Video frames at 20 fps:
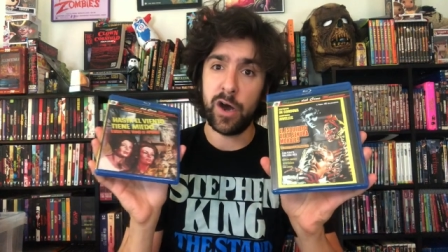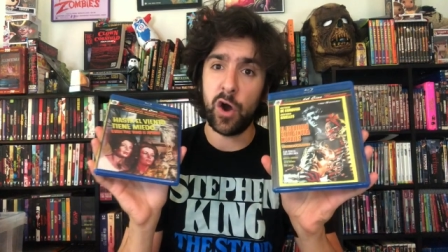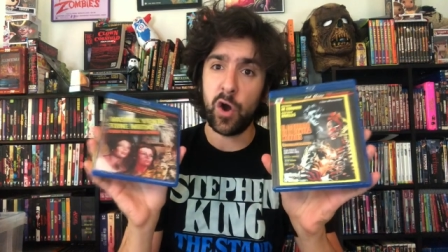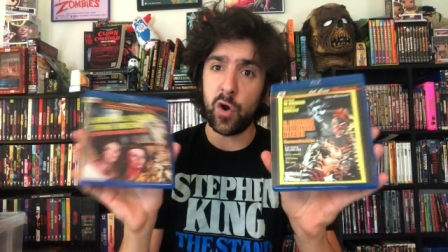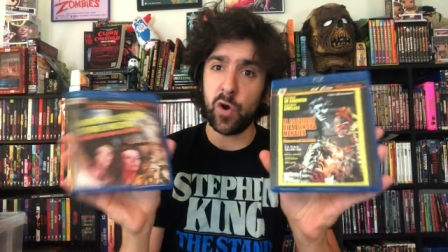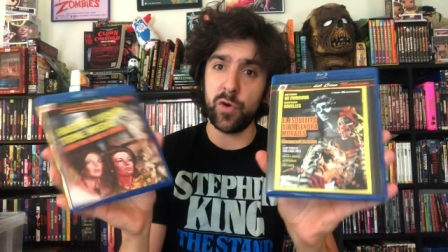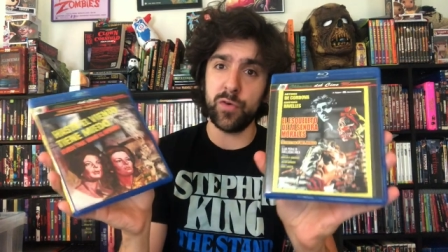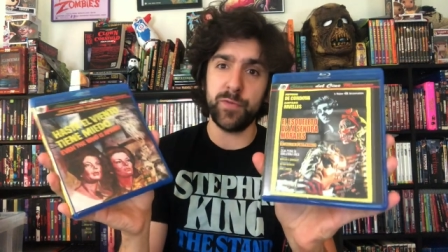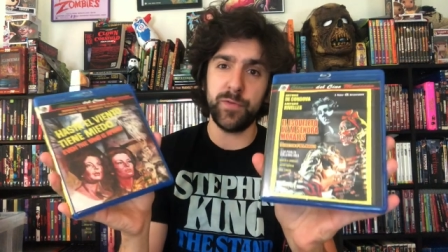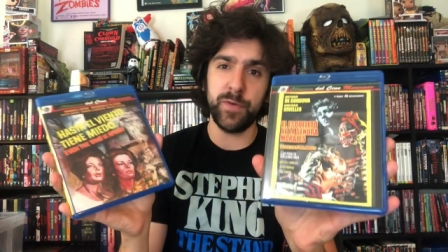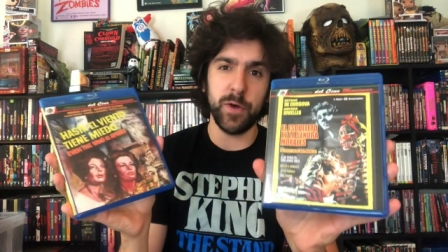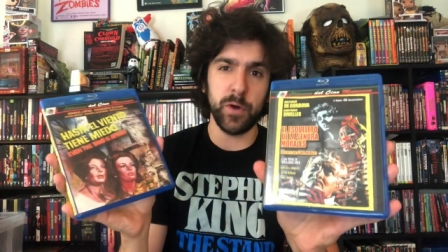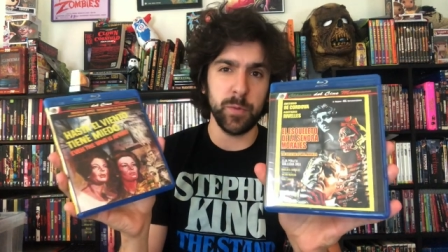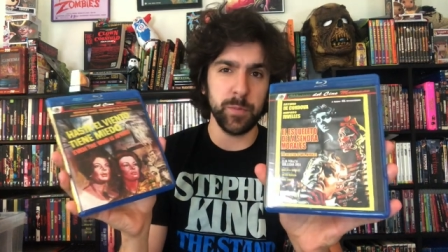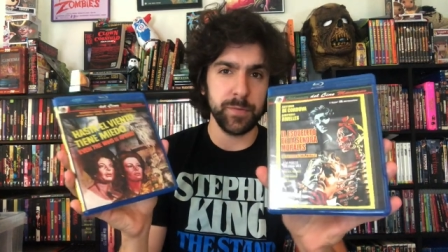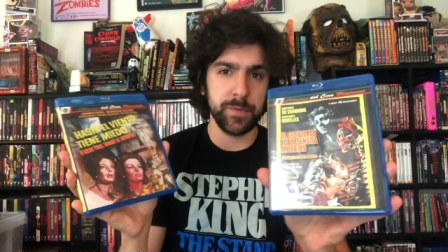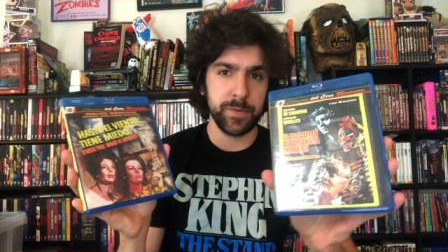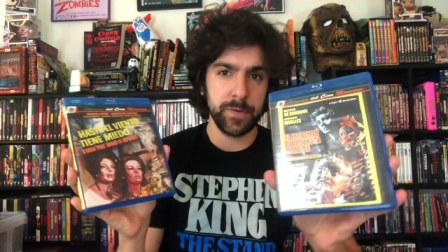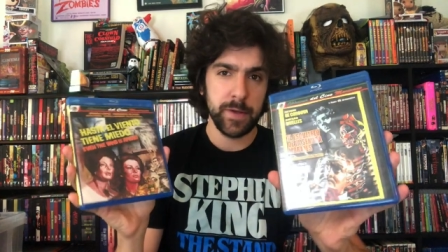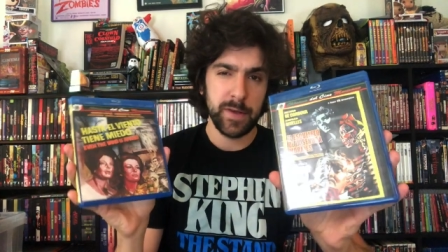horror
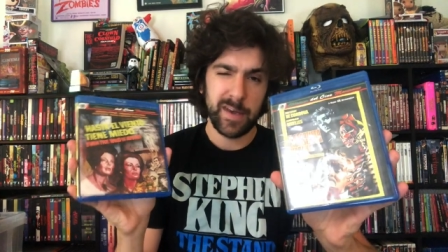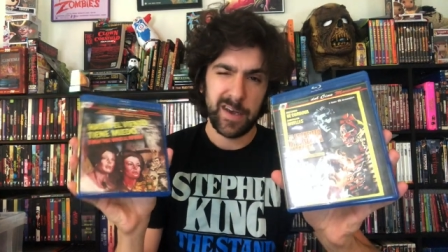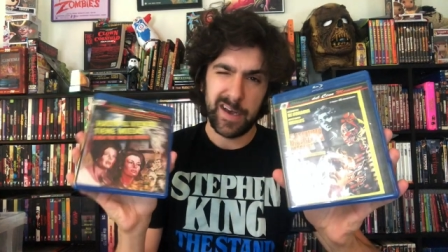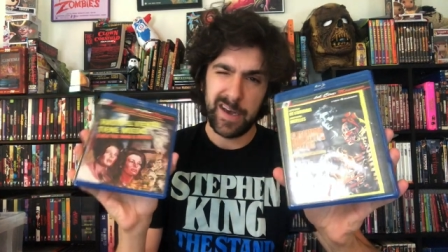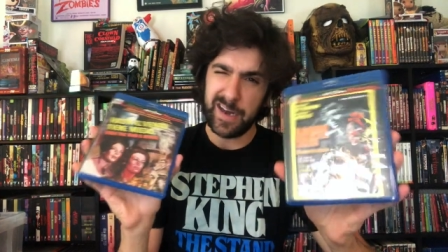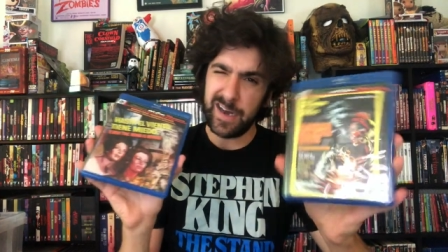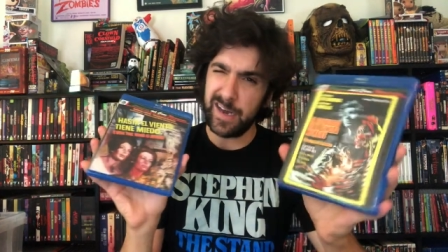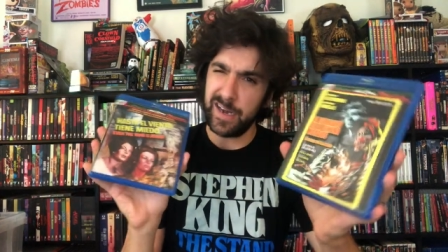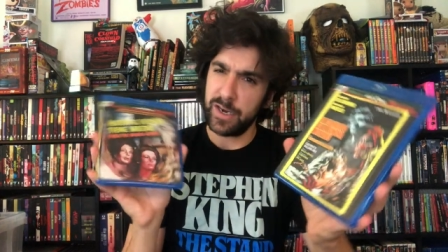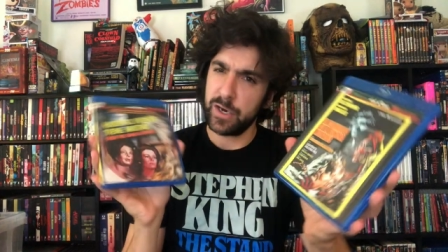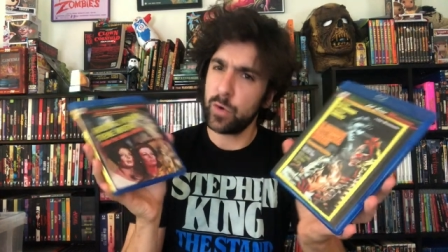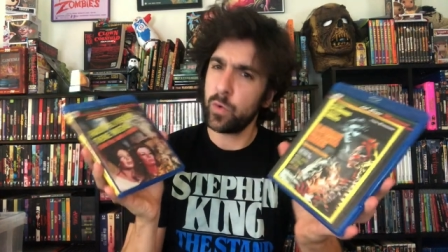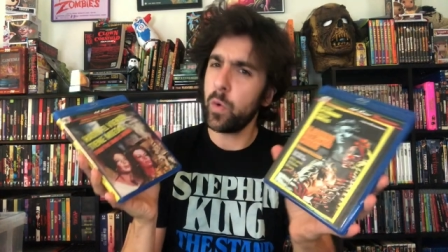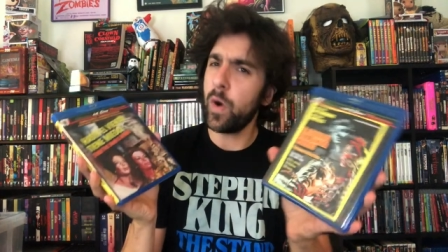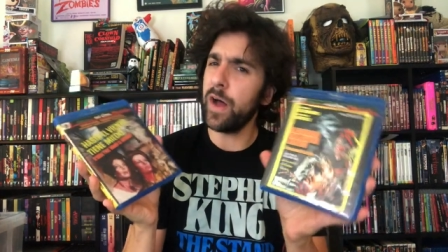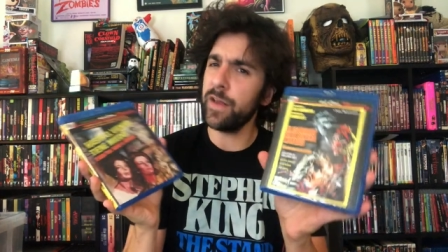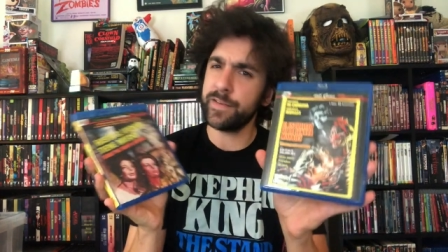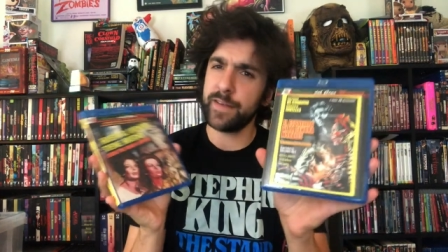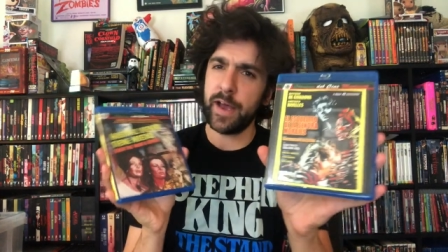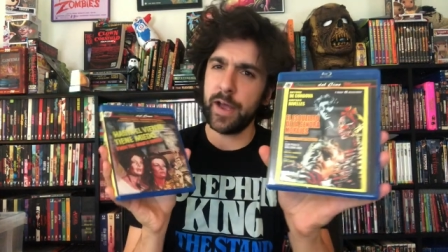films uh,
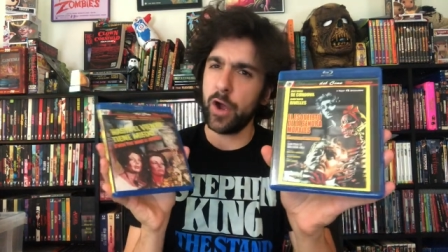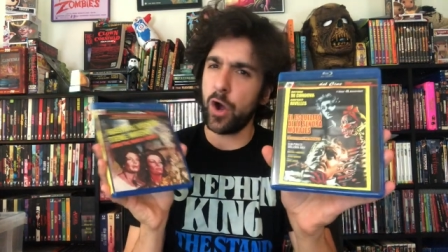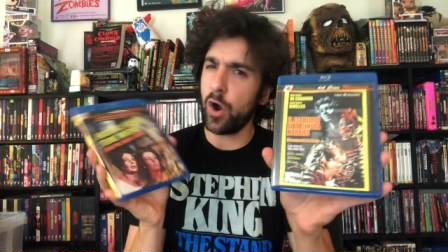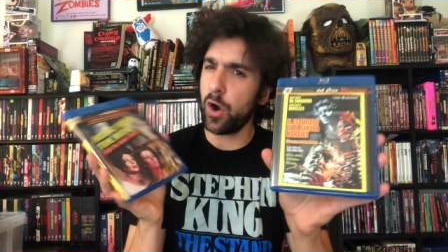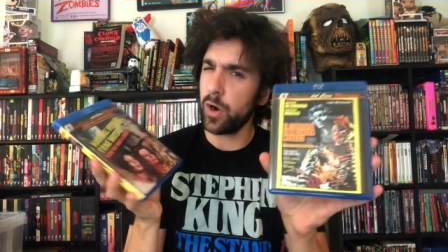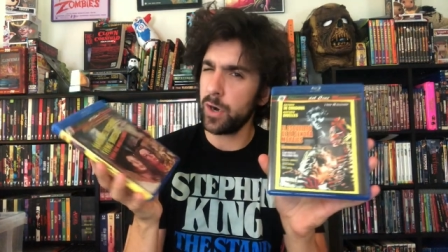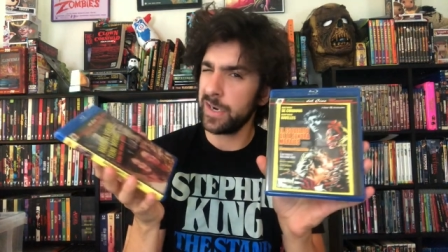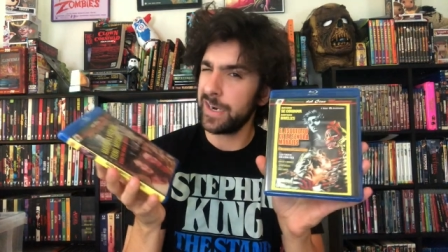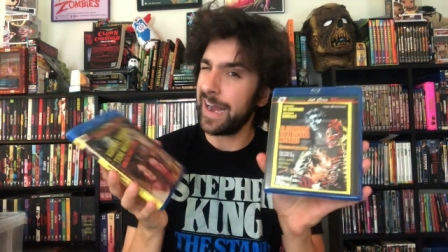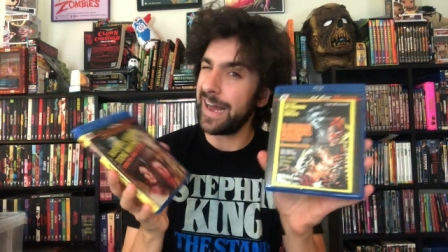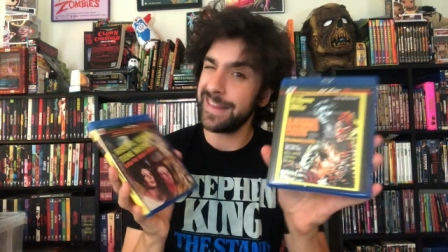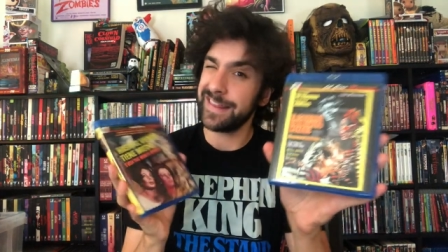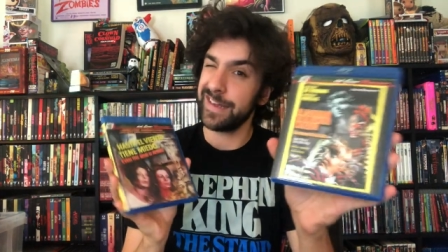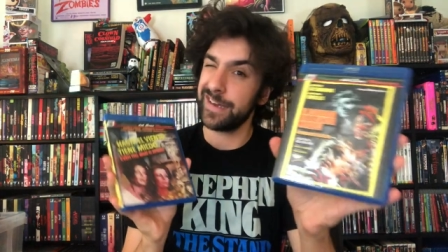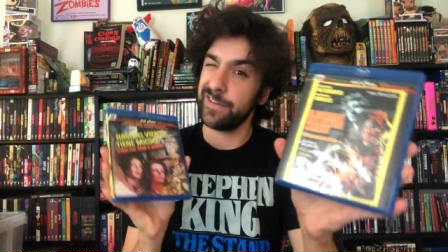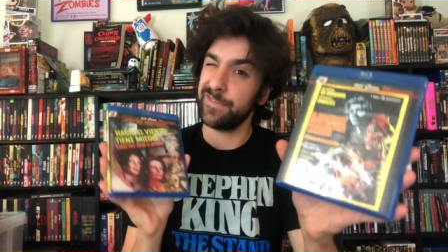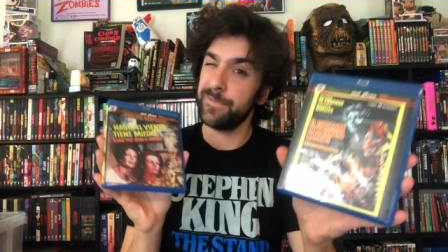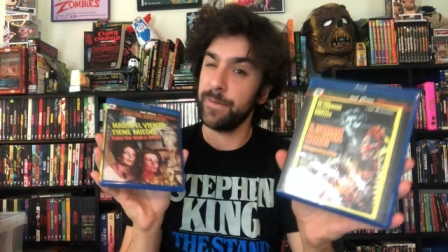quasi-horror gothic